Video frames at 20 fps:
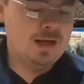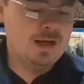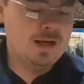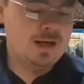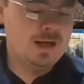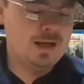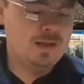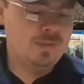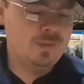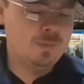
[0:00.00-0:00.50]

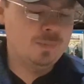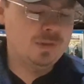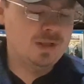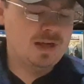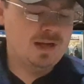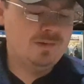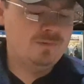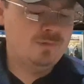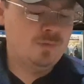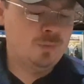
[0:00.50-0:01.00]
and the
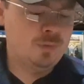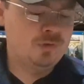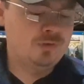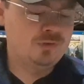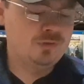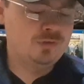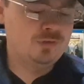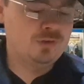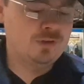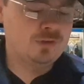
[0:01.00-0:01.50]
Blind
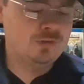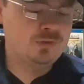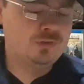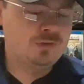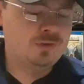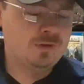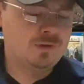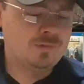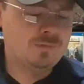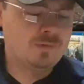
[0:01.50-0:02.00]
Forest is on
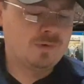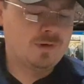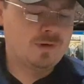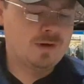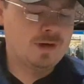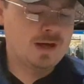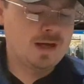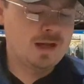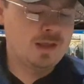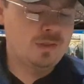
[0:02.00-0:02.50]
sale
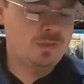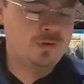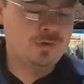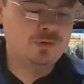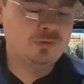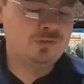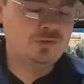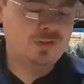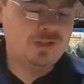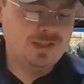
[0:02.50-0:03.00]
for
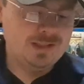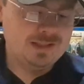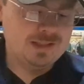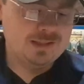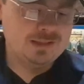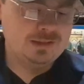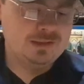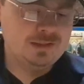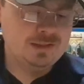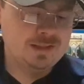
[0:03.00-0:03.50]

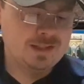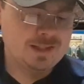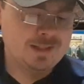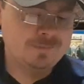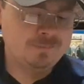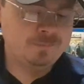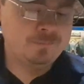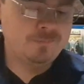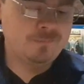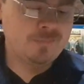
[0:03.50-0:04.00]

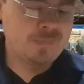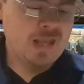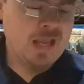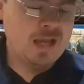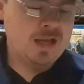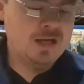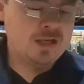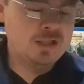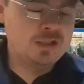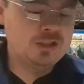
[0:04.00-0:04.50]
$13.99.
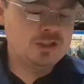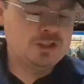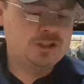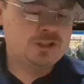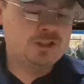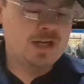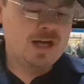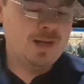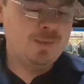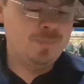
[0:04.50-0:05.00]

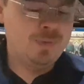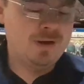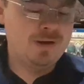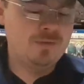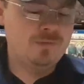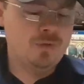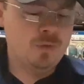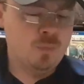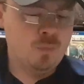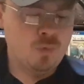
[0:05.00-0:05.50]
Shape
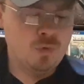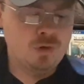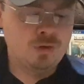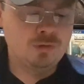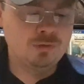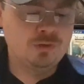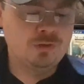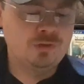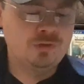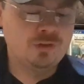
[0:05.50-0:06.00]
of the
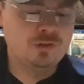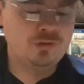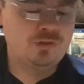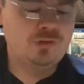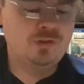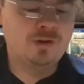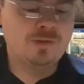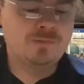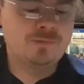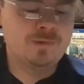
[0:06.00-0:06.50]
World is on
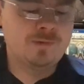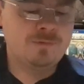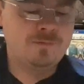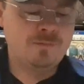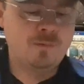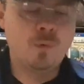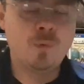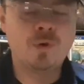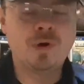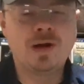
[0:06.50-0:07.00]
sale for
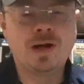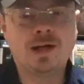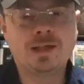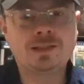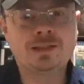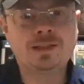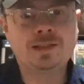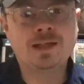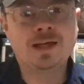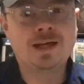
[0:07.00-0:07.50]

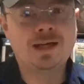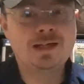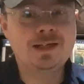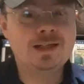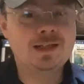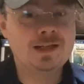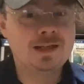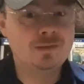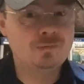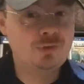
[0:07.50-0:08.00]

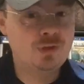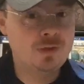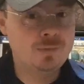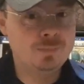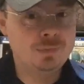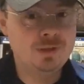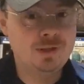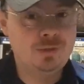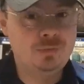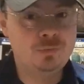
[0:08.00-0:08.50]
$4.99, and I've done a
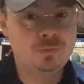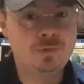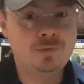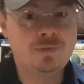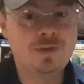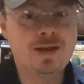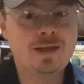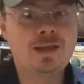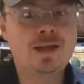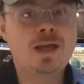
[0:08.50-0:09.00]
playthrough of
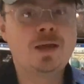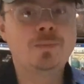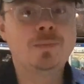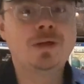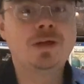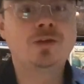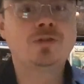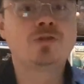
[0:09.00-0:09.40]
that game.